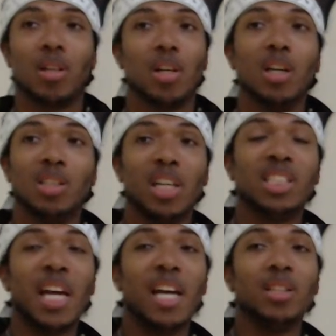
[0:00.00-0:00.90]
So
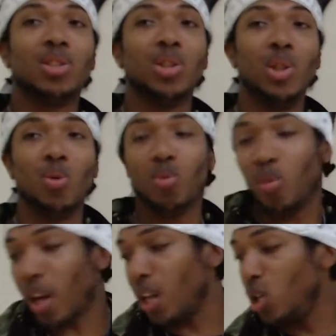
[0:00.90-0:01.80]
he's saying to you.
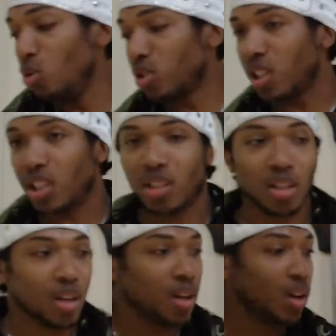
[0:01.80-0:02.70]
Okay, usually,